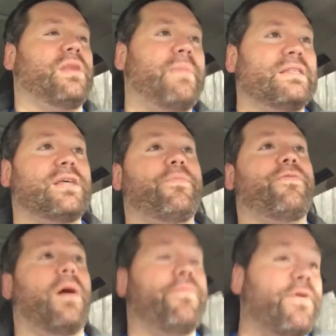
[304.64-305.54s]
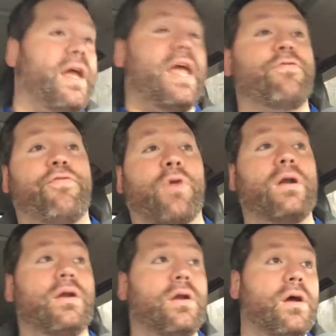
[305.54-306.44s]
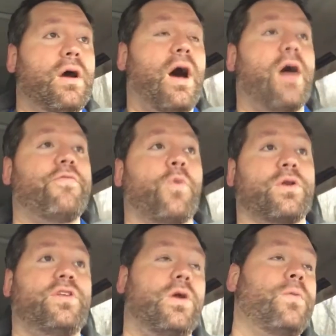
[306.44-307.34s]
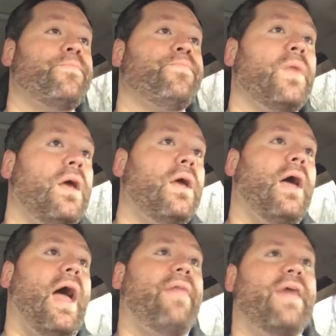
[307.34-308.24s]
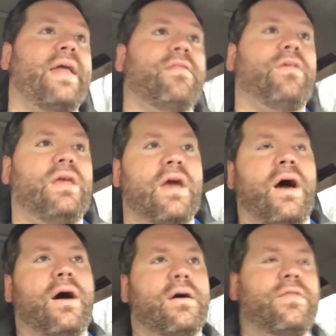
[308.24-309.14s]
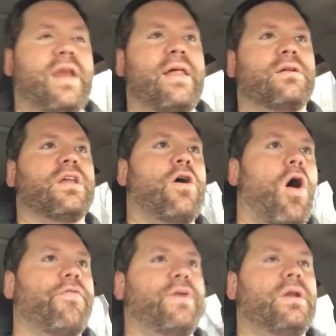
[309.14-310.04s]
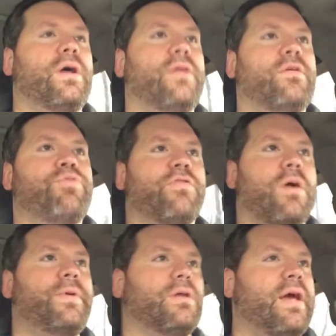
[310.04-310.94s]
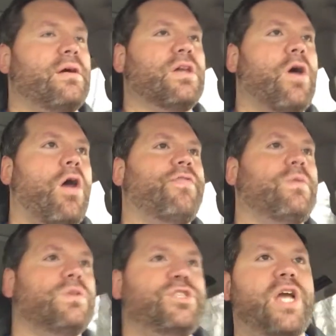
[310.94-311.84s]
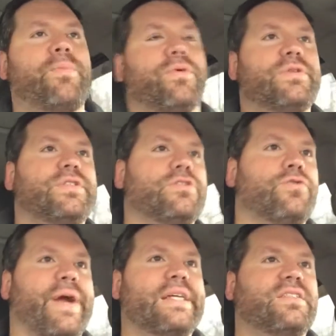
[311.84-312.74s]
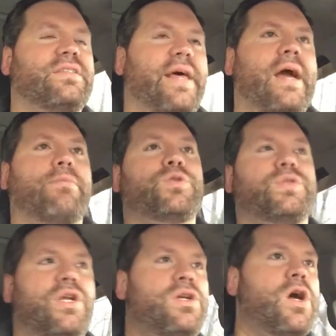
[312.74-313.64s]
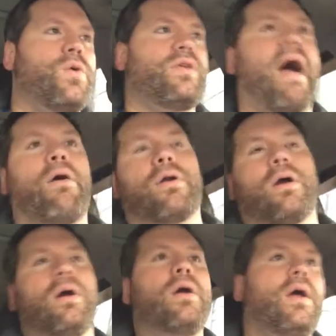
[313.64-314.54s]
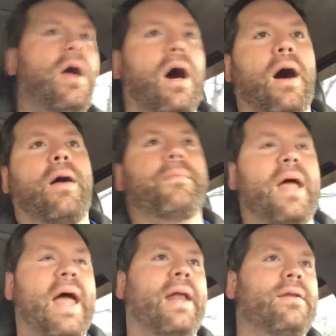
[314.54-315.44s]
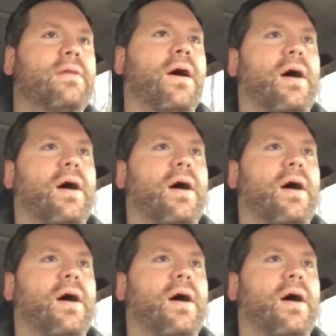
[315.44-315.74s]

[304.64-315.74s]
put the Mets up in front 4-2. And then the nail in the coffin, the proverbial nail in the coffin, was Jay Bruce's grand slam, which was a no-doubter. I